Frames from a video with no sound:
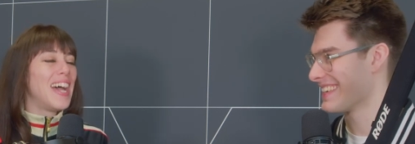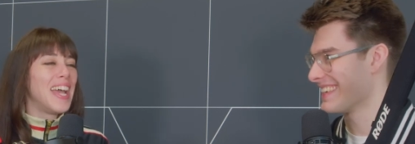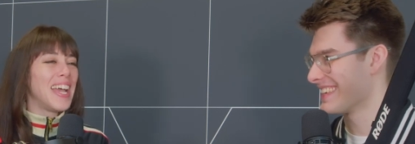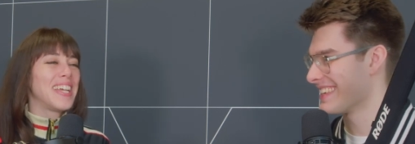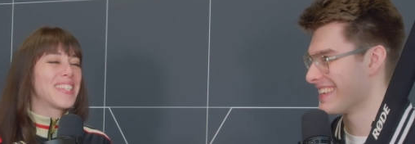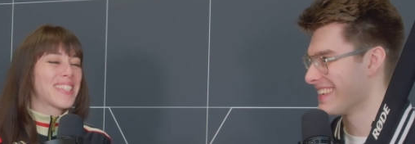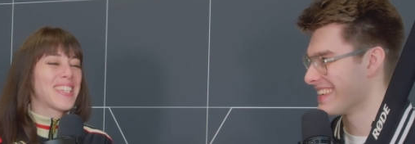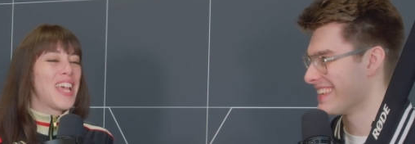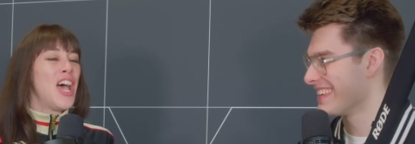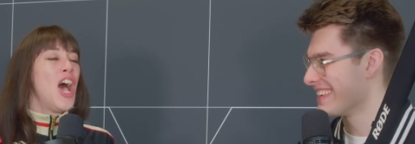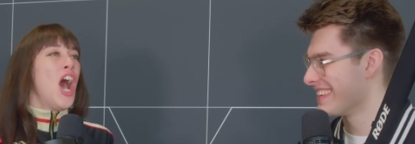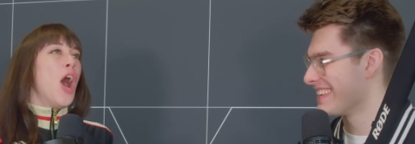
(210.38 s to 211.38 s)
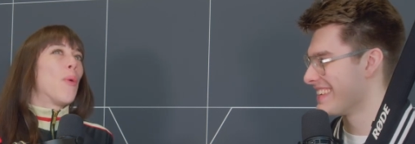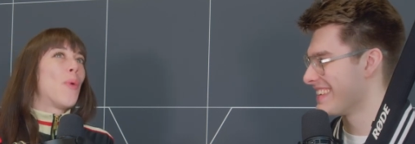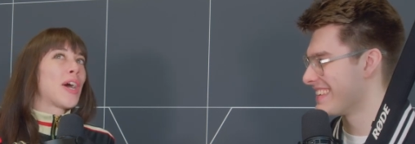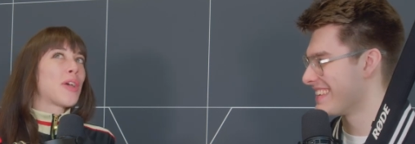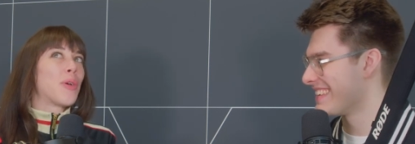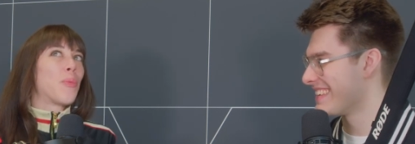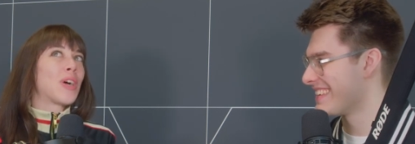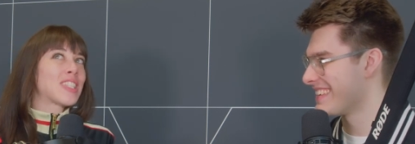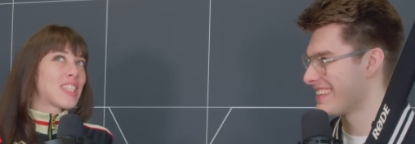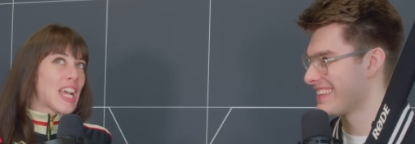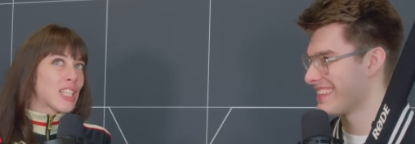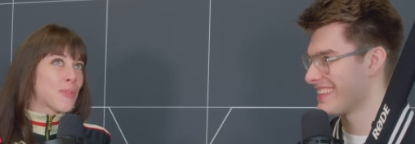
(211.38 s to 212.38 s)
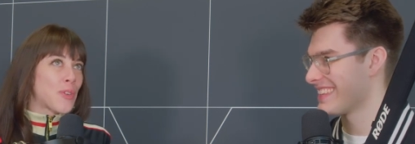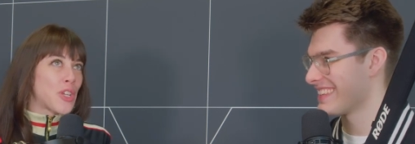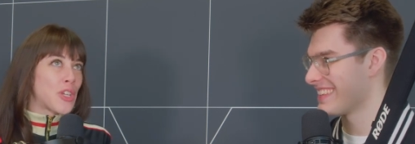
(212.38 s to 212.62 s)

Speaker 1: Nice. What's next for